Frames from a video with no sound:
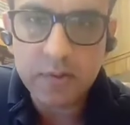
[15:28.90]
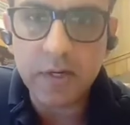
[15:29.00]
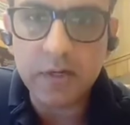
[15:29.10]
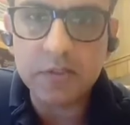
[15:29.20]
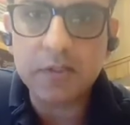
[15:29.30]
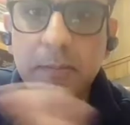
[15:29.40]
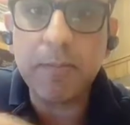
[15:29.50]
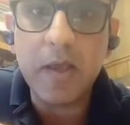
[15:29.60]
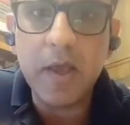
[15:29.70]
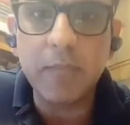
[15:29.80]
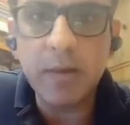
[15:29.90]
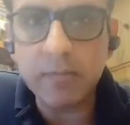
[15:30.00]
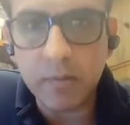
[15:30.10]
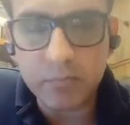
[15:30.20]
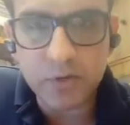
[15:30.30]
That is the bare
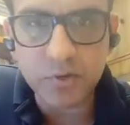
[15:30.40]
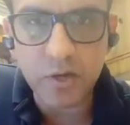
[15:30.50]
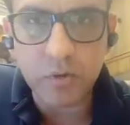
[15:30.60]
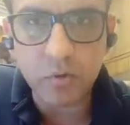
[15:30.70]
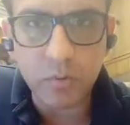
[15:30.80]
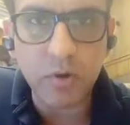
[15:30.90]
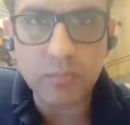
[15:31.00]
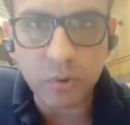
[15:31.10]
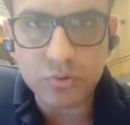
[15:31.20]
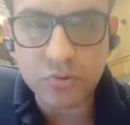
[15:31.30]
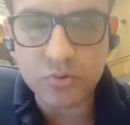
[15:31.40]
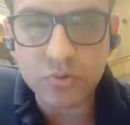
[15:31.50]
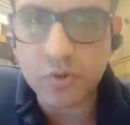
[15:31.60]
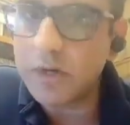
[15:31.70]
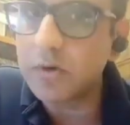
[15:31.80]
minimum that you need to know about
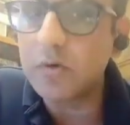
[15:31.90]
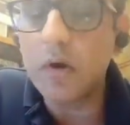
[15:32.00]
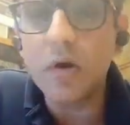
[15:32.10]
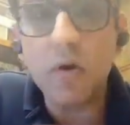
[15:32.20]
monsoons. You need to know